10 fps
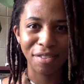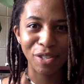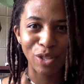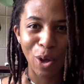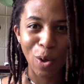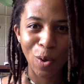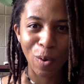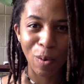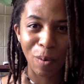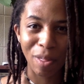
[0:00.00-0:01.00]

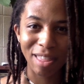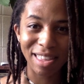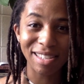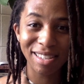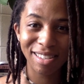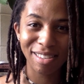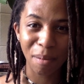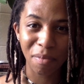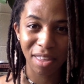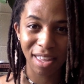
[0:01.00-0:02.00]
So this is
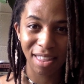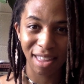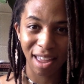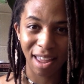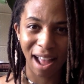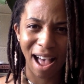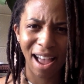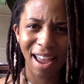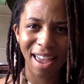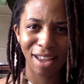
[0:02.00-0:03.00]
something that
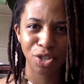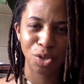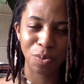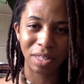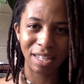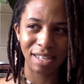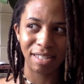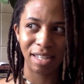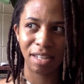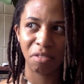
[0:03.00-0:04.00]
I actually
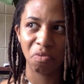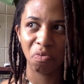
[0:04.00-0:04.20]
didn't